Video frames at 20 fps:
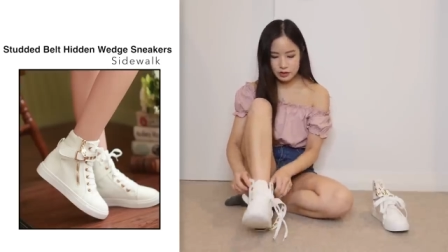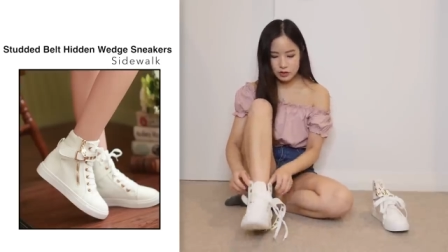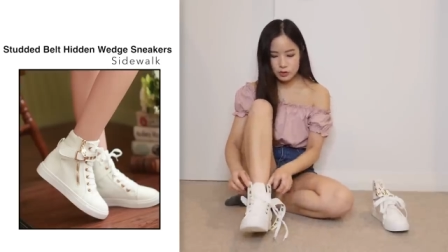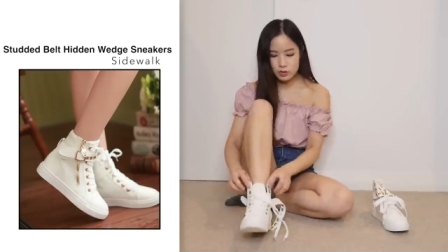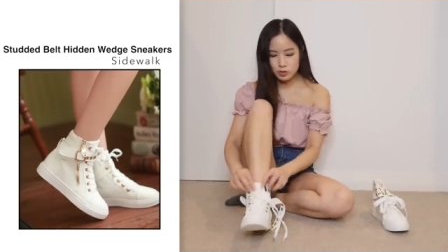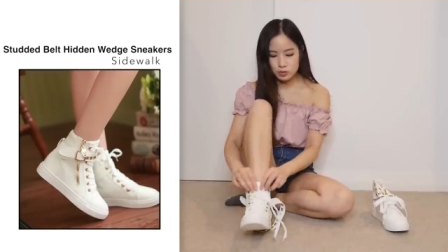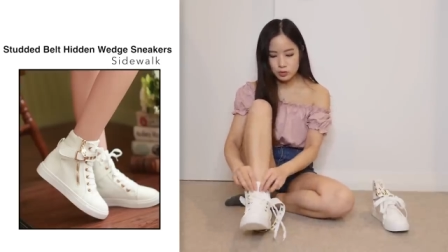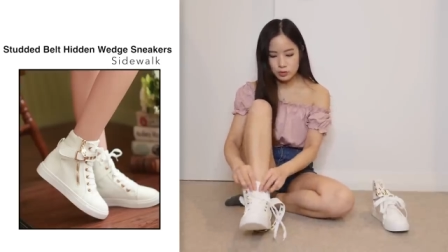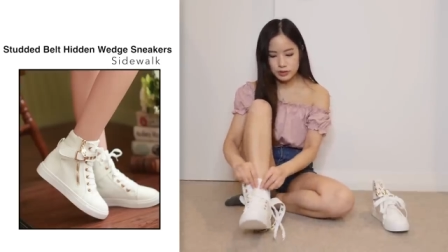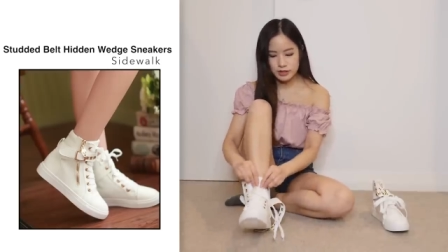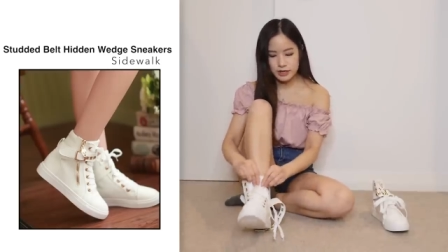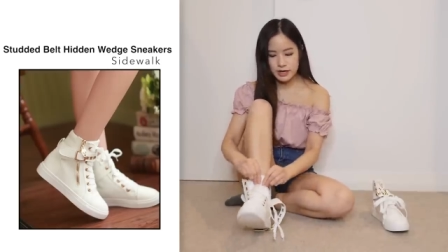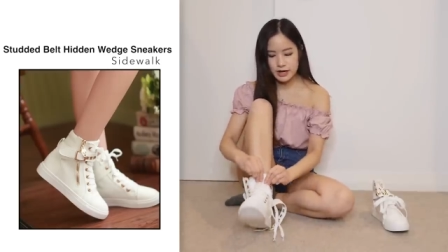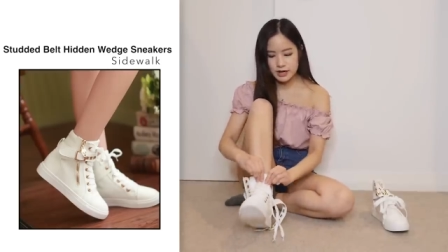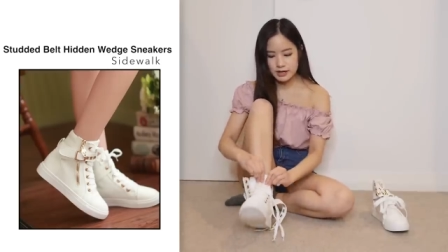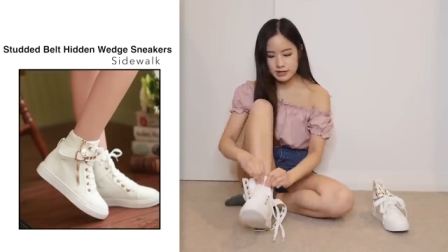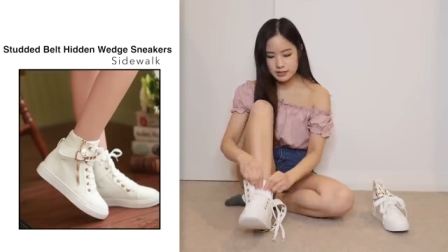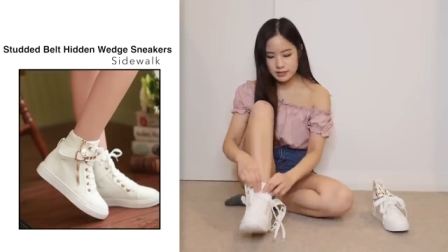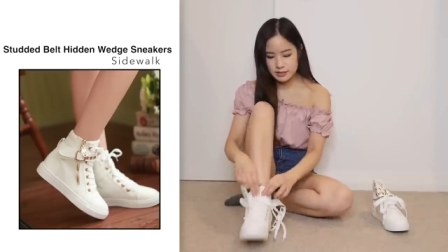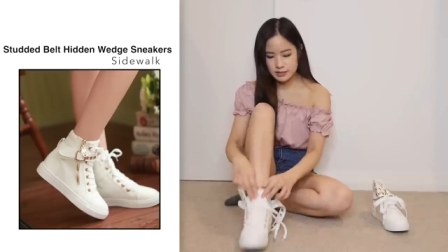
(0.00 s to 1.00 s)
Ooh,
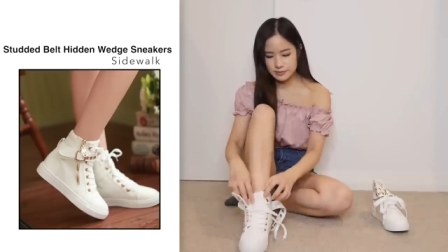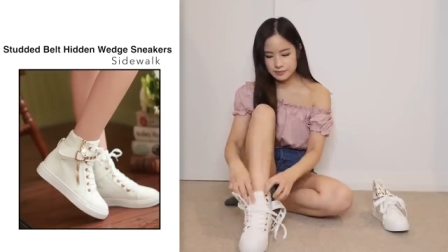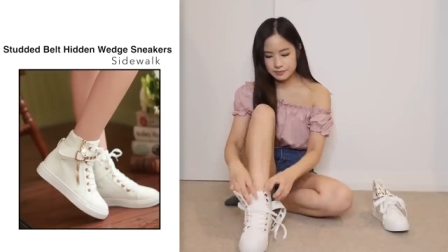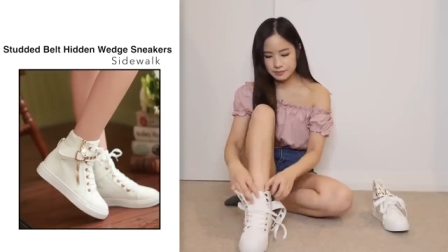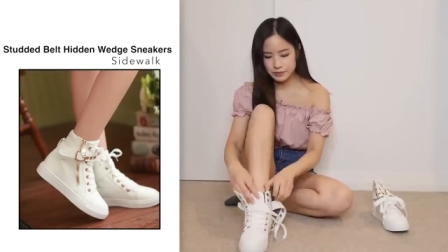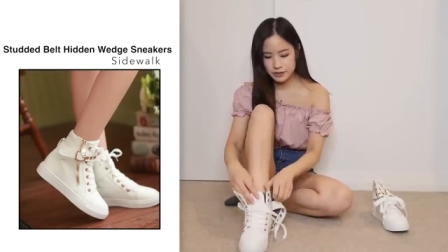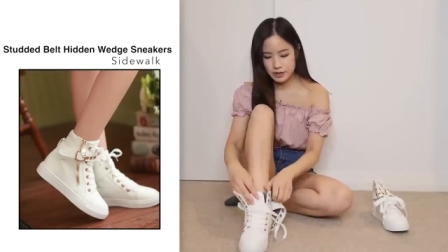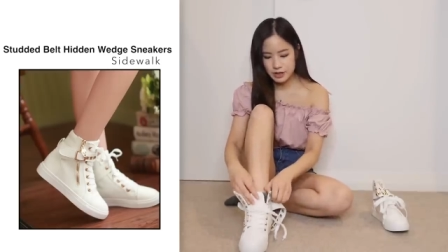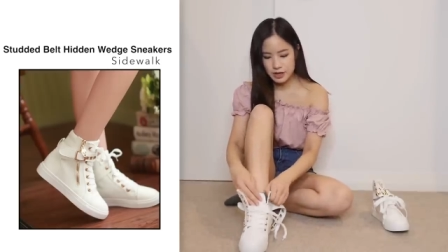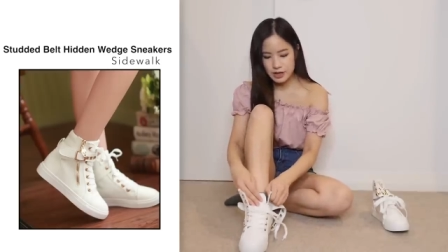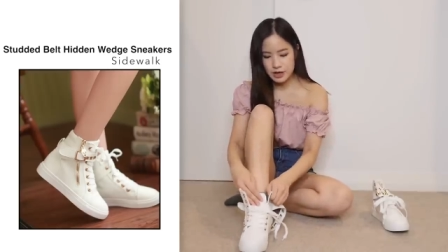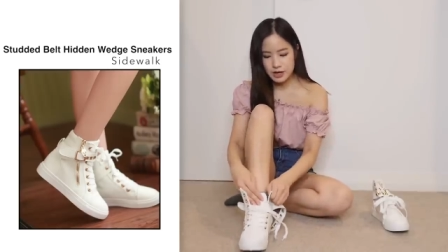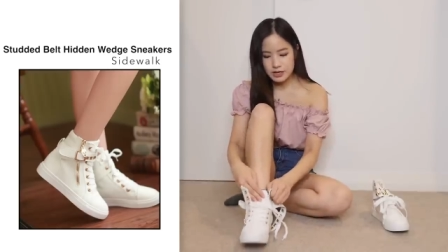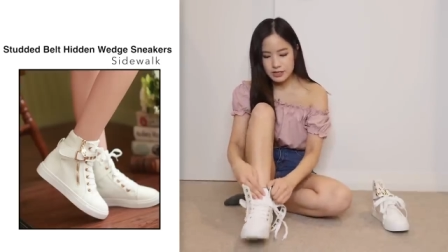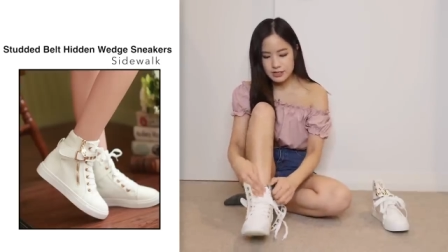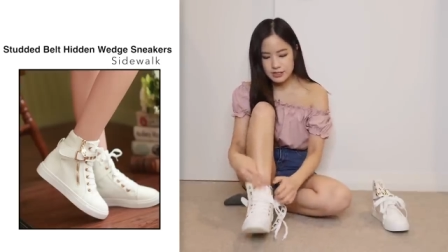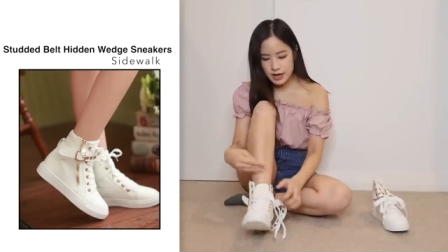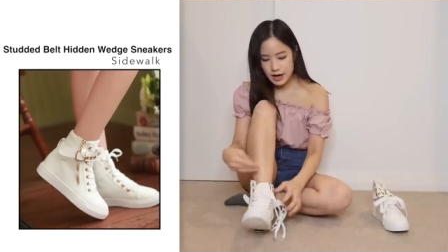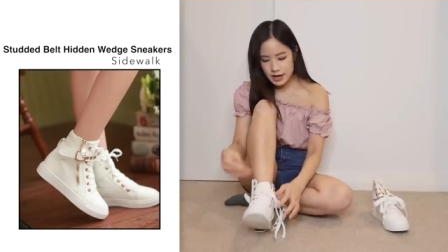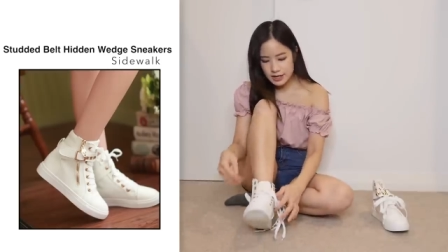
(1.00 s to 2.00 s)
yes.
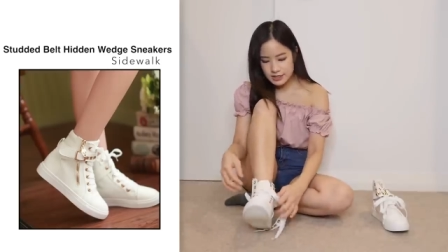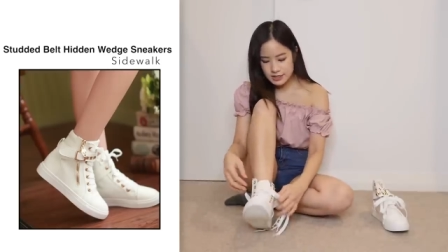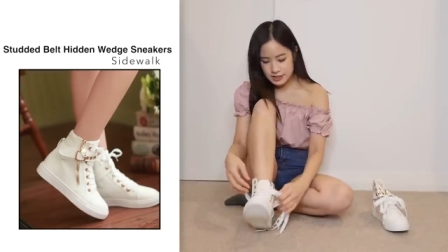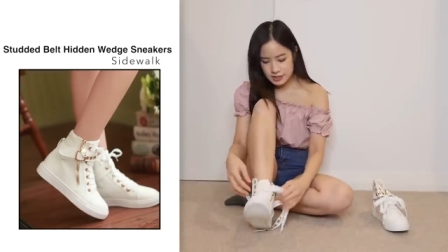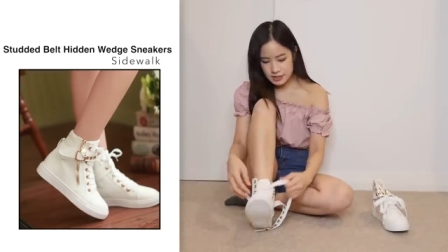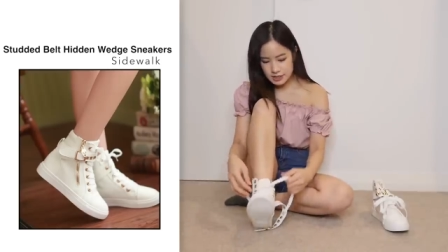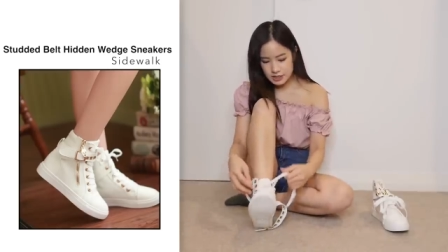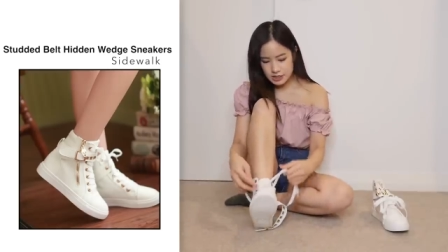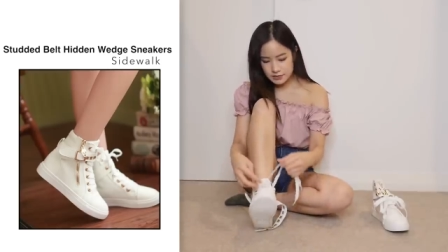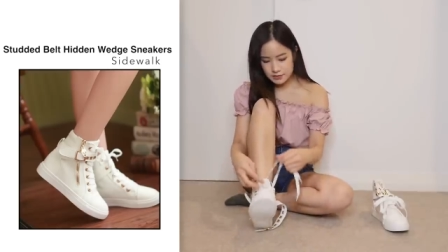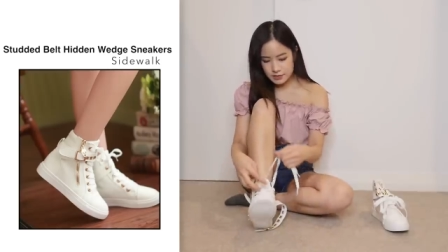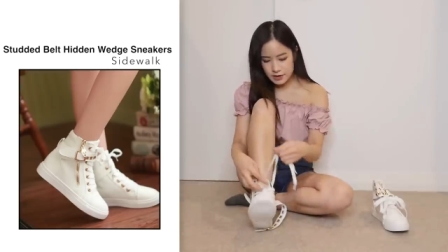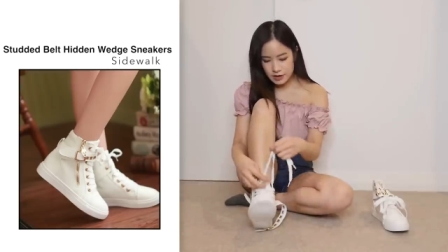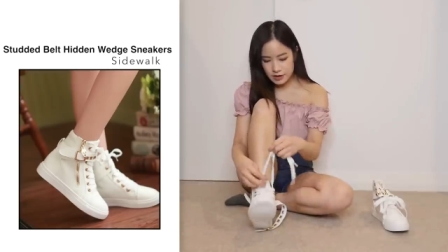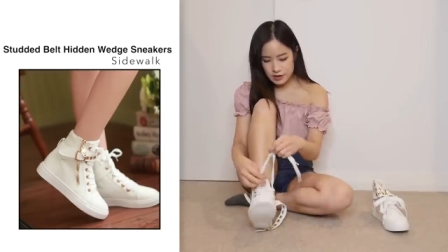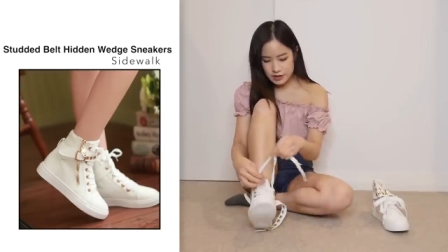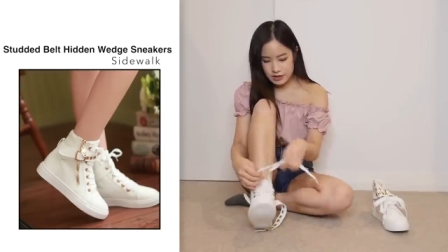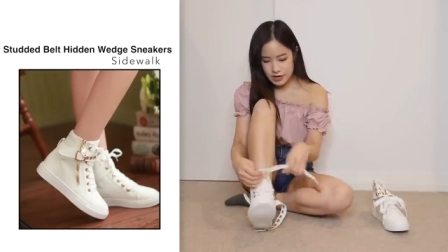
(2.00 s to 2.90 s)
Size is very